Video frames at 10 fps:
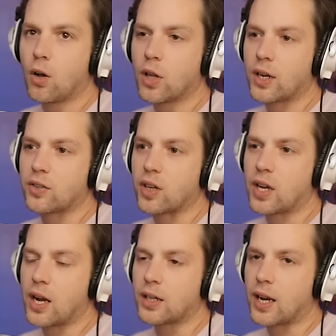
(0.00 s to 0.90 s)
Oh, look, it's a
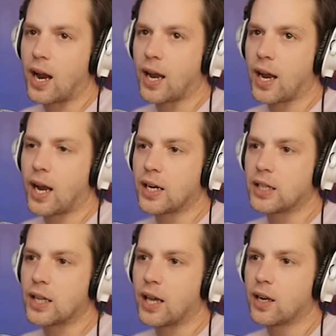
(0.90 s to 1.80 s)
gun guy. Hey, I
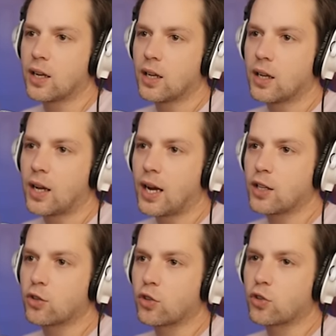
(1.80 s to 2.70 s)
need that. And
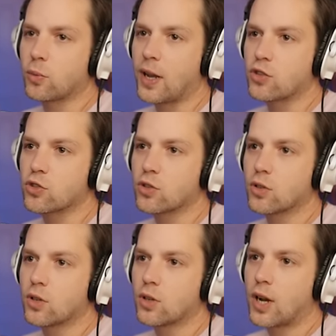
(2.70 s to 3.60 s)
there's a switch.
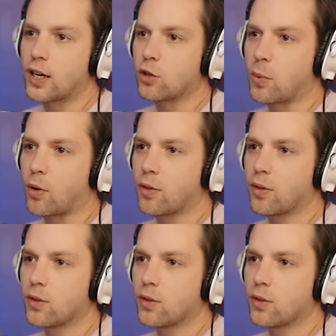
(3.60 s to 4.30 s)
I can do both.